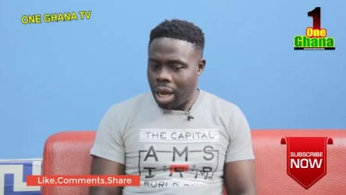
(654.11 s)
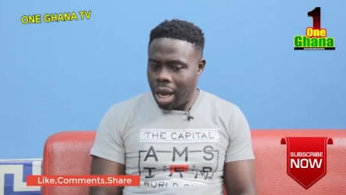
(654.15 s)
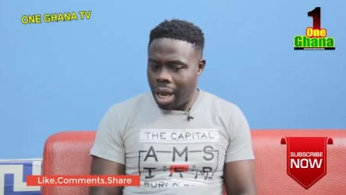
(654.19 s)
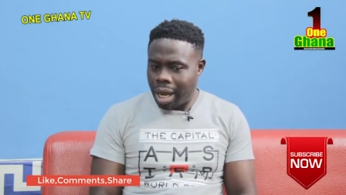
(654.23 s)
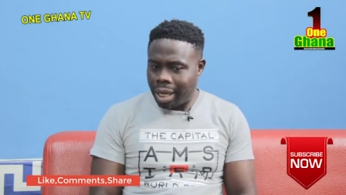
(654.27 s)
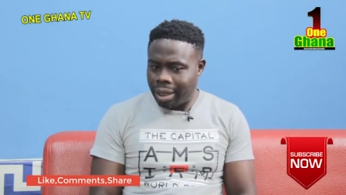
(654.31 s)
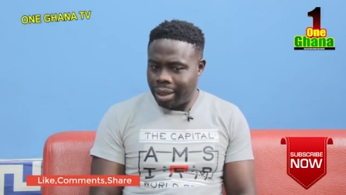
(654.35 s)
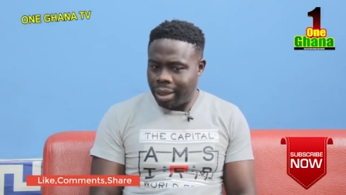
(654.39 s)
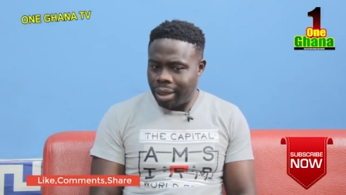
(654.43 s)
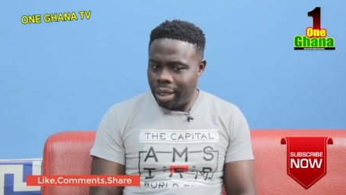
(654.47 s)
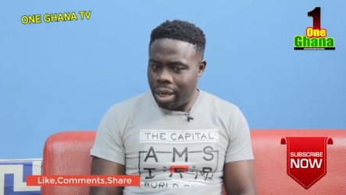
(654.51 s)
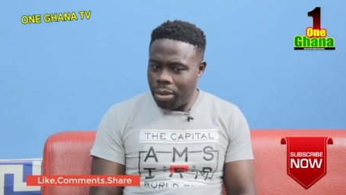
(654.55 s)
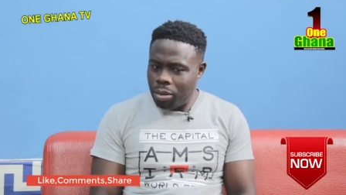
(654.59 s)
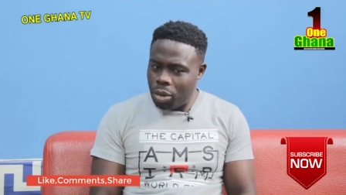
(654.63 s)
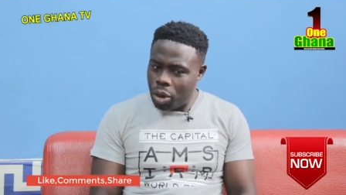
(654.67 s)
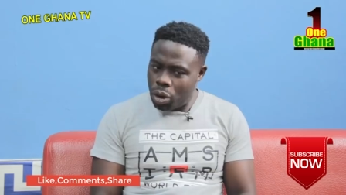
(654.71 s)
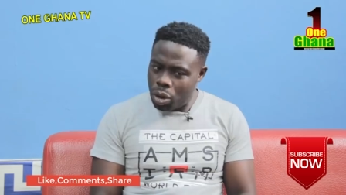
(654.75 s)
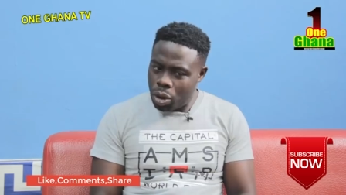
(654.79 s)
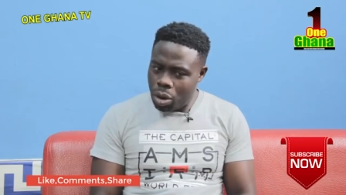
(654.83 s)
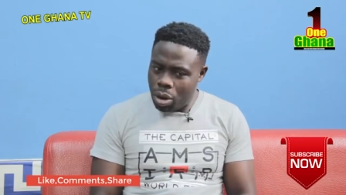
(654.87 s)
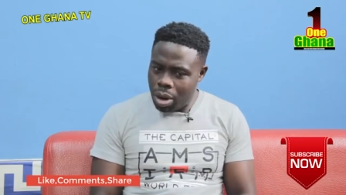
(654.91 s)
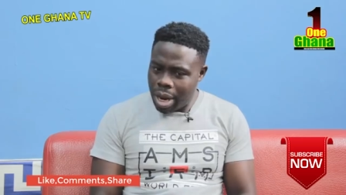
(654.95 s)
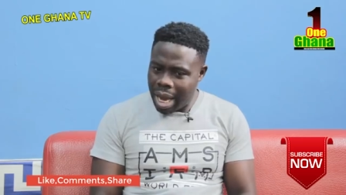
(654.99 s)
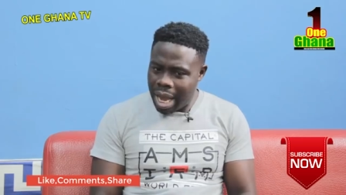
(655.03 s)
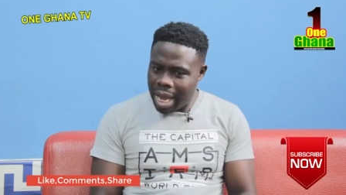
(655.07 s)
I say,
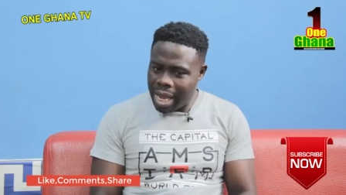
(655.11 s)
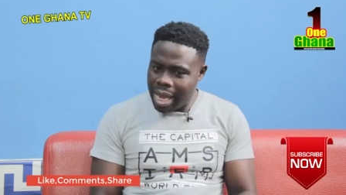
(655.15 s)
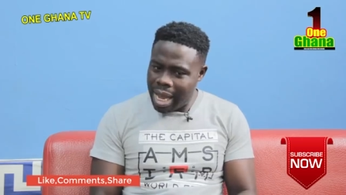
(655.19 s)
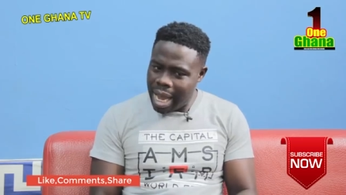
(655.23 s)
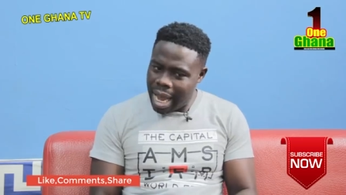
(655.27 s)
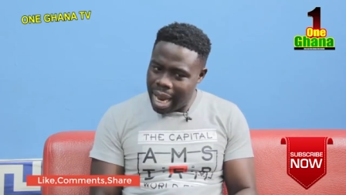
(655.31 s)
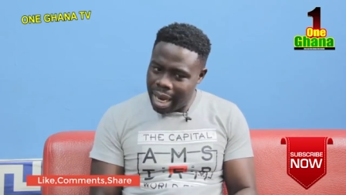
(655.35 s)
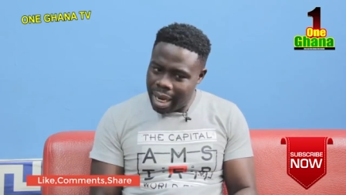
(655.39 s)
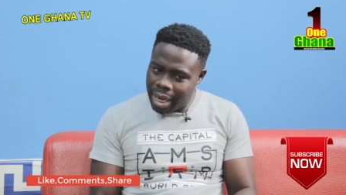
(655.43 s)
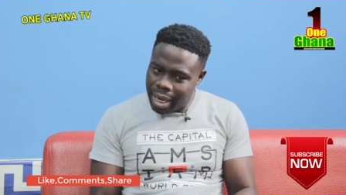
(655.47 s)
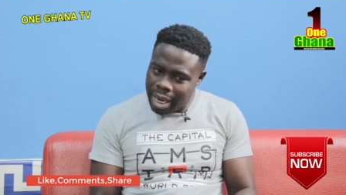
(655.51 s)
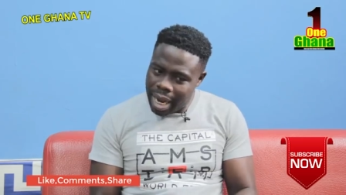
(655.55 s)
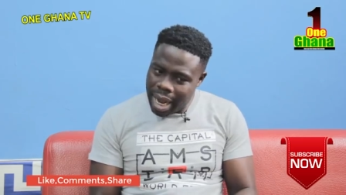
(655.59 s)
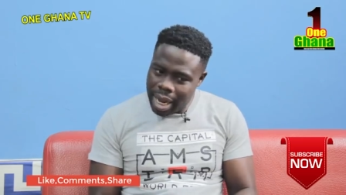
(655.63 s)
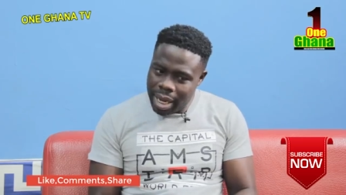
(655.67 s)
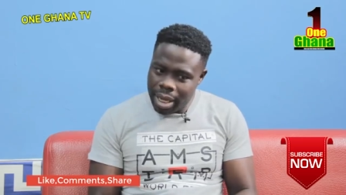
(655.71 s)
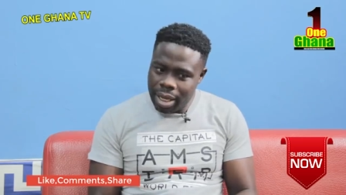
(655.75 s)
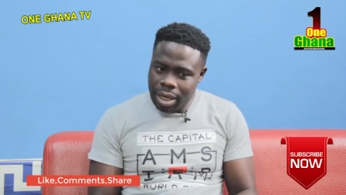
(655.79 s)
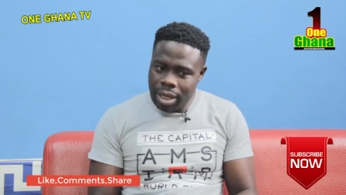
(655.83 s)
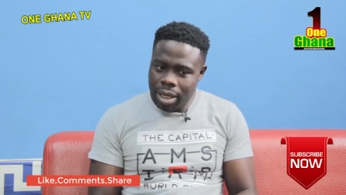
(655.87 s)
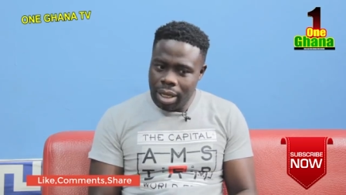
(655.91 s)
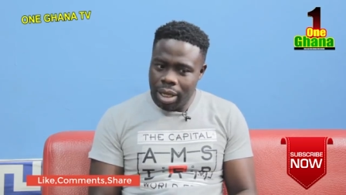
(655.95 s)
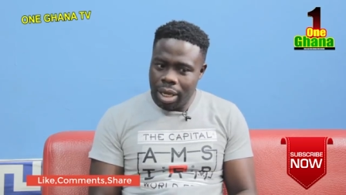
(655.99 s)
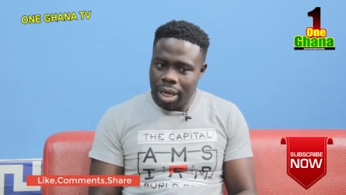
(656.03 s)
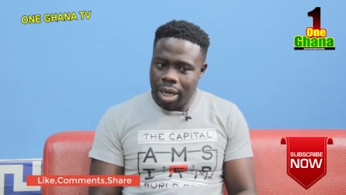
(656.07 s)
"Mono, a year
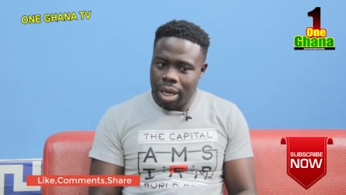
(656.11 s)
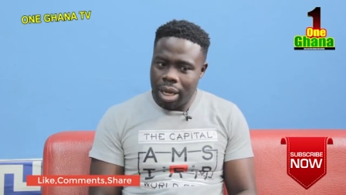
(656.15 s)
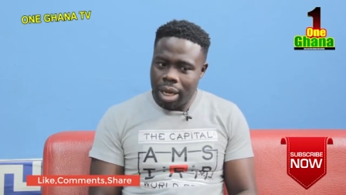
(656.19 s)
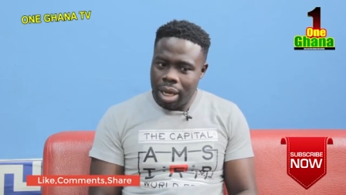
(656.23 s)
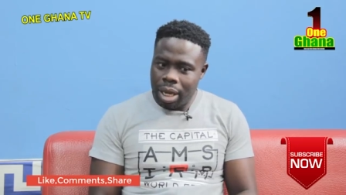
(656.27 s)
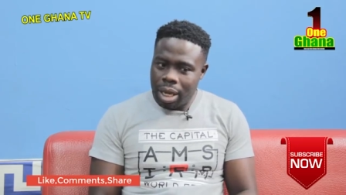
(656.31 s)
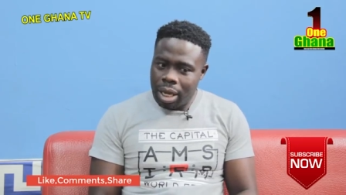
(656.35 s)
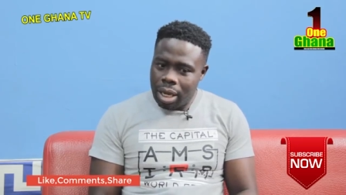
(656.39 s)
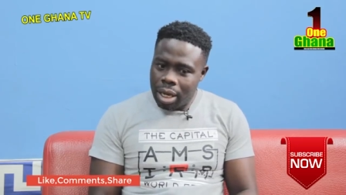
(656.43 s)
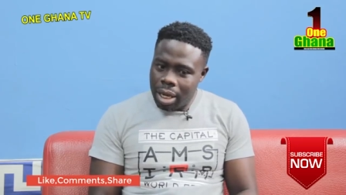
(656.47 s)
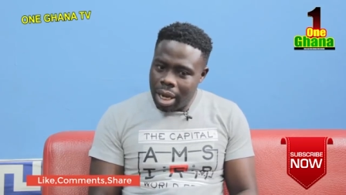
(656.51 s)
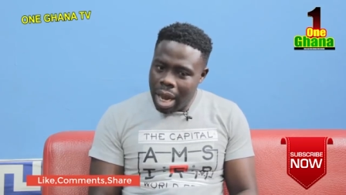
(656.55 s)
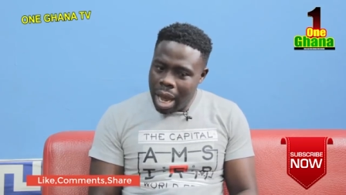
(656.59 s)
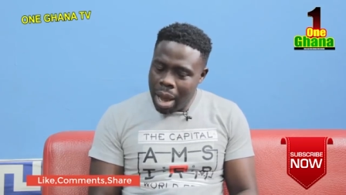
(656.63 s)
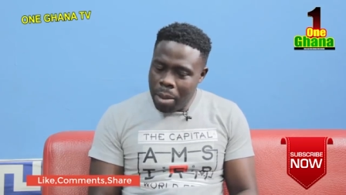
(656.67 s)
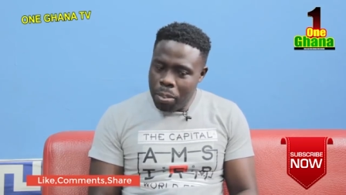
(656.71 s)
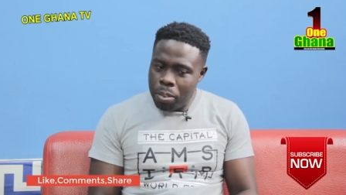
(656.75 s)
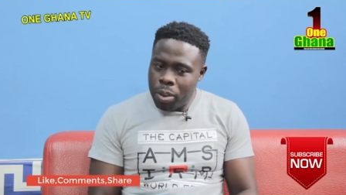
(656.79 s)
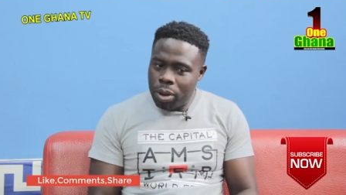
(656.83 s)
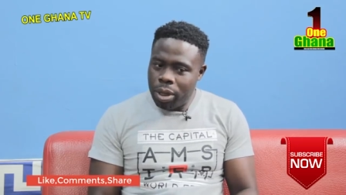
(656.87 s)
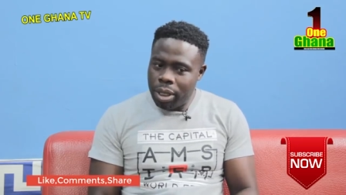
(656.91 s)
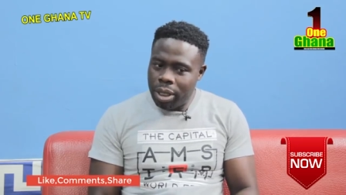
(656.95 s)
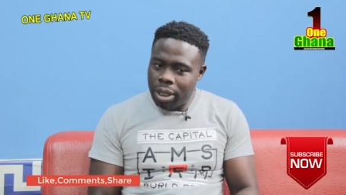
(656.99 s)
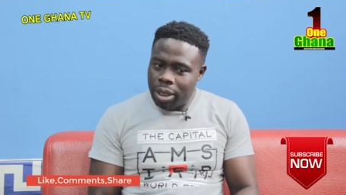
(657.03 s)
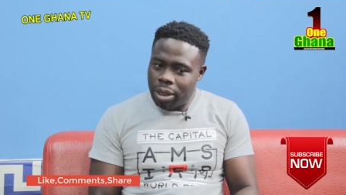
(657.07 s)
then, now
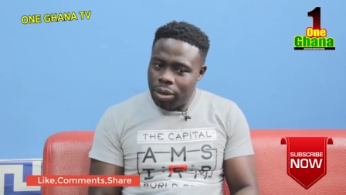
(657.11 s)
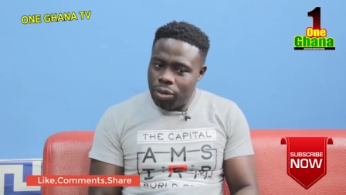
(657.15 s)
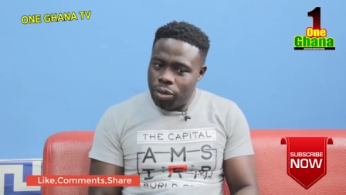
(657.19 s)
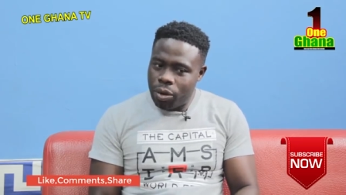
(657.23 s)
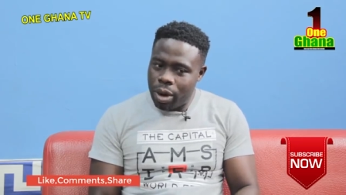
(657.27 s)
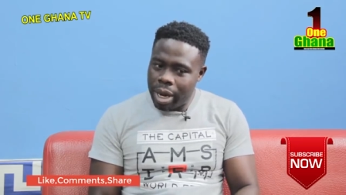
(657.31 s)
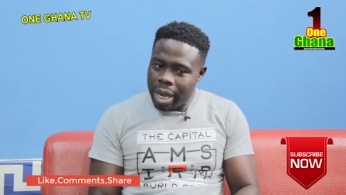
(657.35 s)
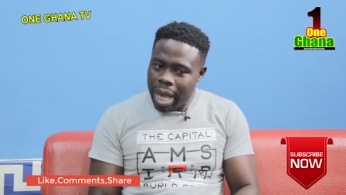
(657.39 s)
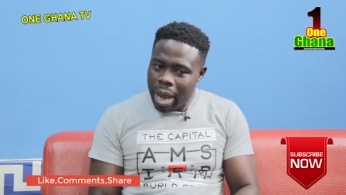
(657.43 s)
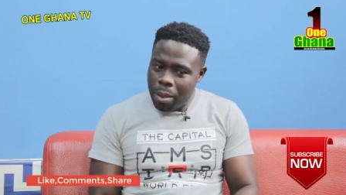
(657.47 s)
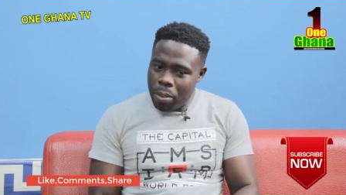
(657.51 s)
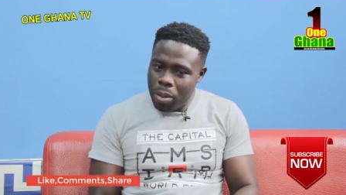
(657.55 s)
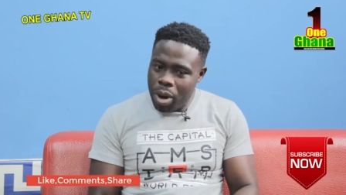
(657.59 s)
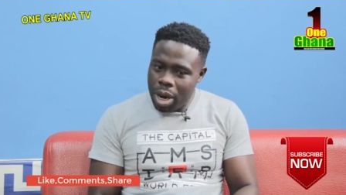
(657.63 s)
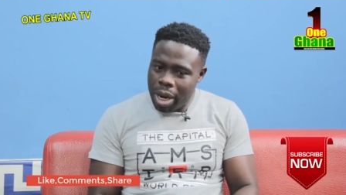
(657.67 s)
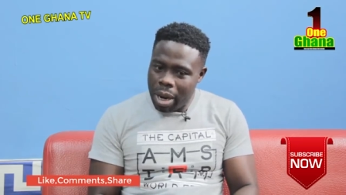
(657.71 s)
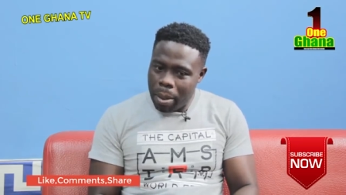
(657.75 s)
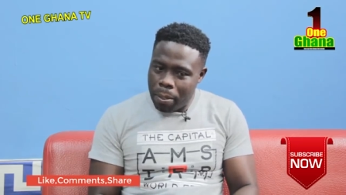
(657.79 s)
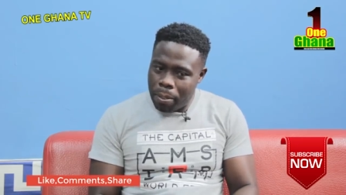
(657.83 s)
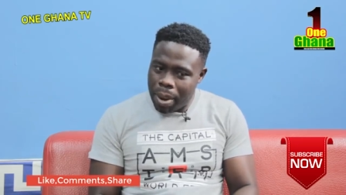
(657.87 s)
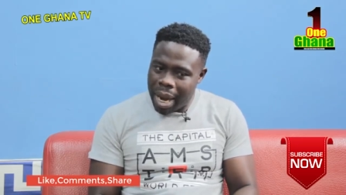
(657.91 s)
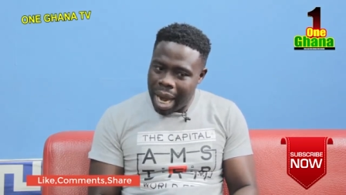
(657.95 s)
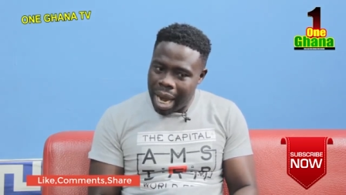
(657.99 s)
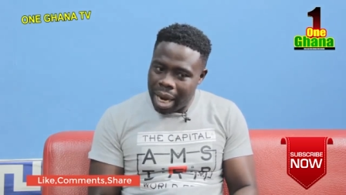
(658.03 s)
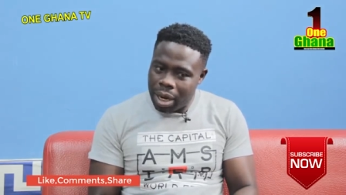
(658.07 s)
police for ya born
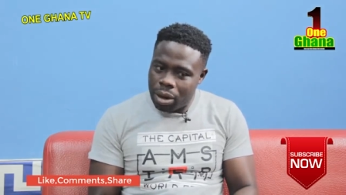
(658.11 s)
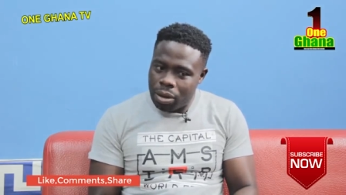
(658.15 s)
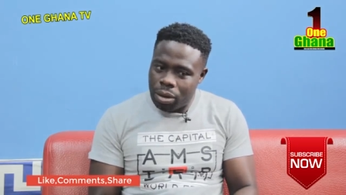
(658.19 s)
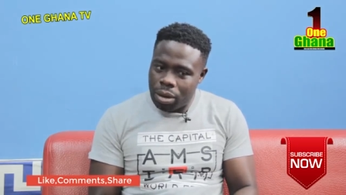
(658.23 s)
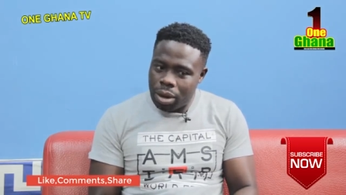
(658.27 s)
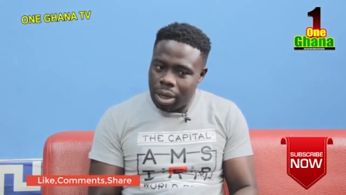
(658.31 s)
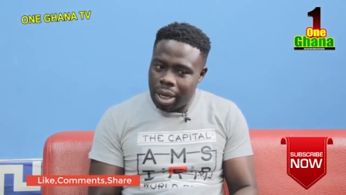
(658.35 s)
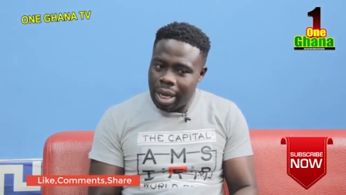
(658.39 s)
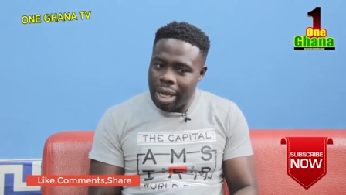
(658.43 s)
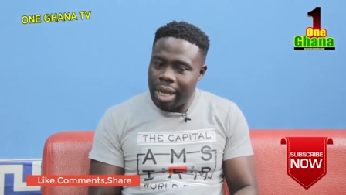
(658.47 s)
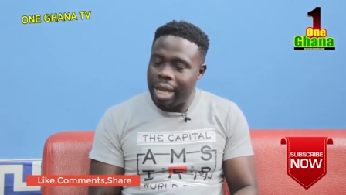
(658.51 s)
a pa no.